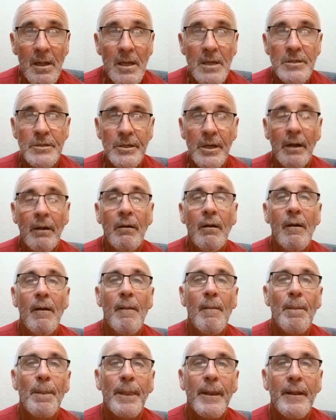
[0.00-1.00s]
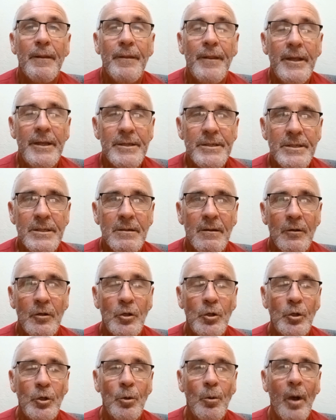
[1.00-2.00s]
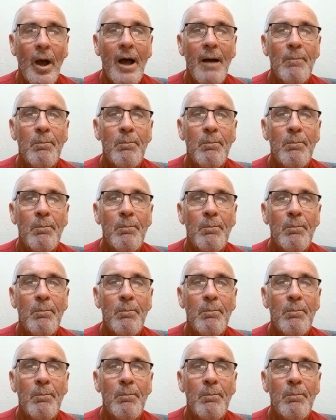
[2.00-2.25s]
So this, you are